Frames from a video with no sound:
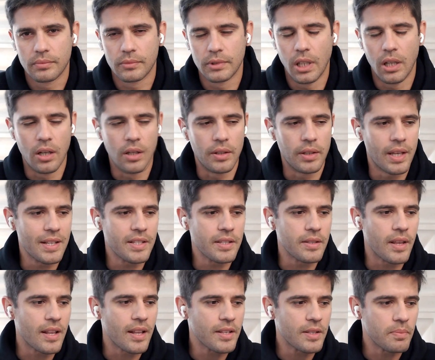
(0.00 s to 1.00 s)

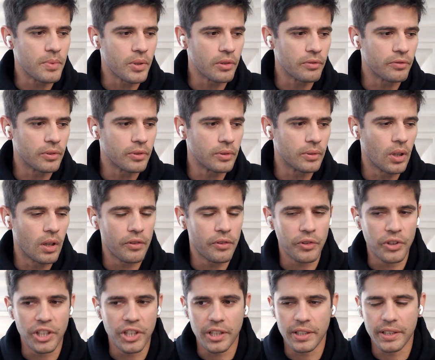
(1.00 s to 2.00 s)
That's beautiful. Love
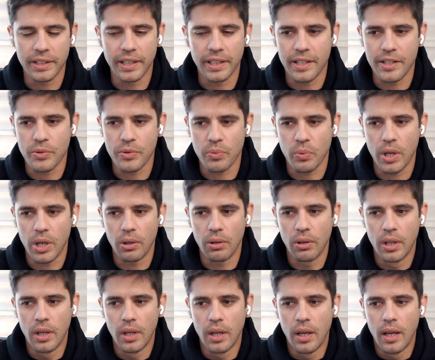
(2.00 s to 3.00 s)
to hear that as
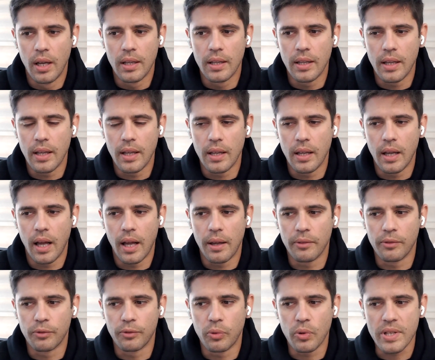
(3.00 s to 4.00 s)
well.
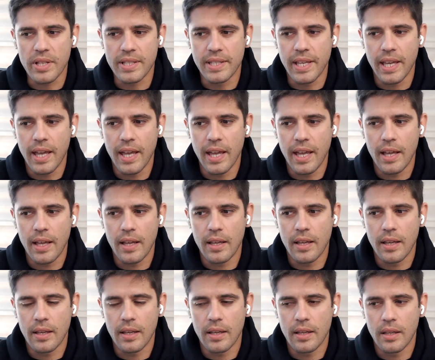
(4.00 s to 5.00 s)
Was that
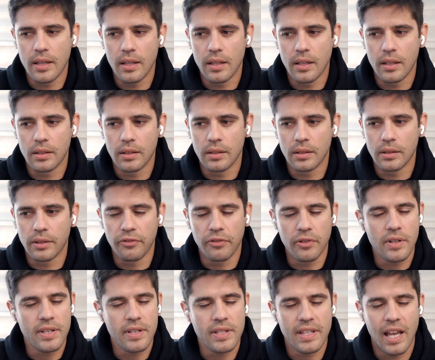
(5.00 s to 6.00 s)
the
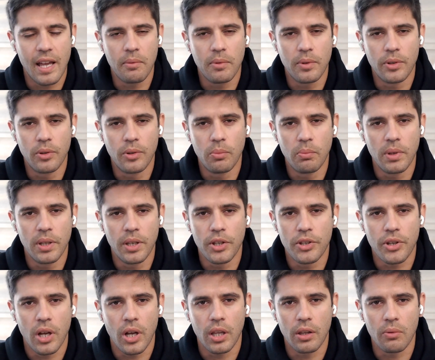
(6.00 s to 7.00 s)
first time you meet
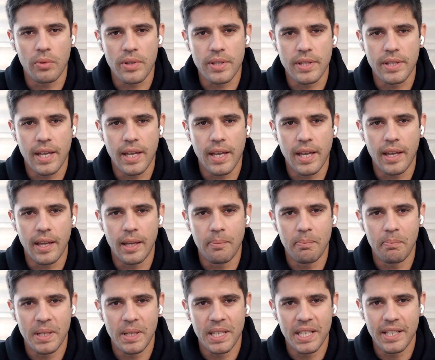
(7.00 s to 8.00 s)
each other? Was that
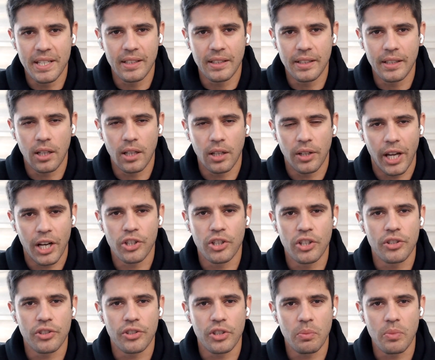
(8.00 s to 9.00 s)
immediately
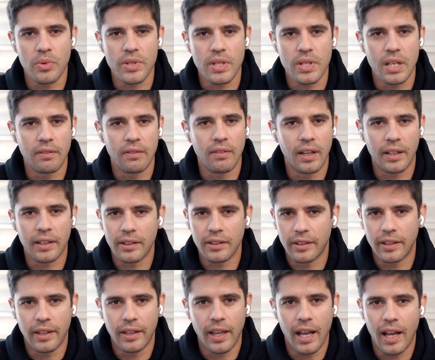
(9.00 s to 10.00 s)
connection in terms of like,
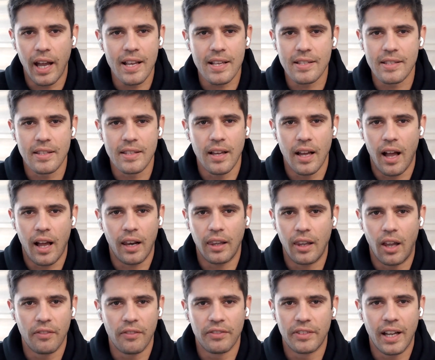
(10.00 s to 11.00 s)
I
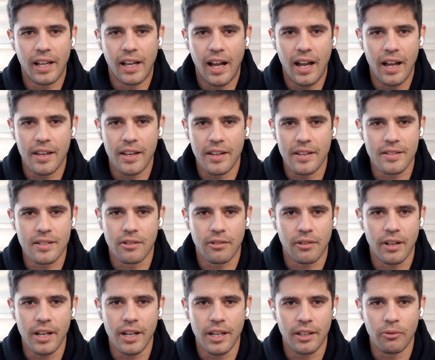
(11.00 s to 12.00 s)
love that guy. He's
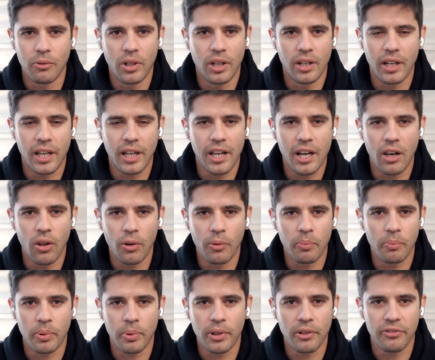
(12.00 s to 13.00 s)
great. We're gonna get
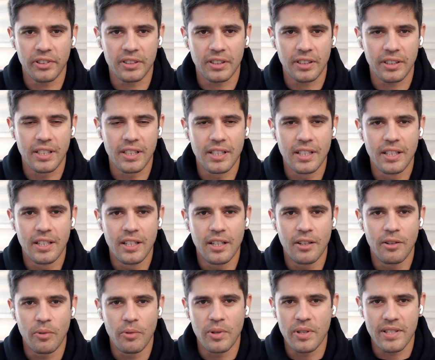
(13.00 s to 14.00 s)
along perfectly.
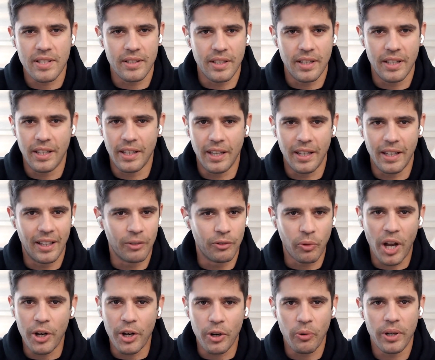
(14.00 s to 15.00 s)
Was it
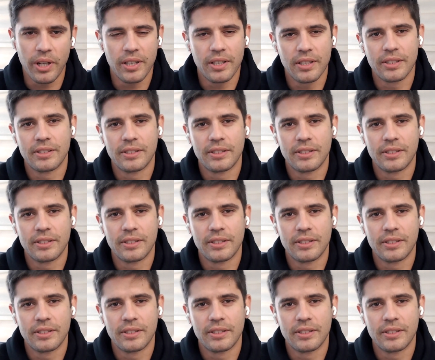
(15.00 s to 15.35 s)
right away?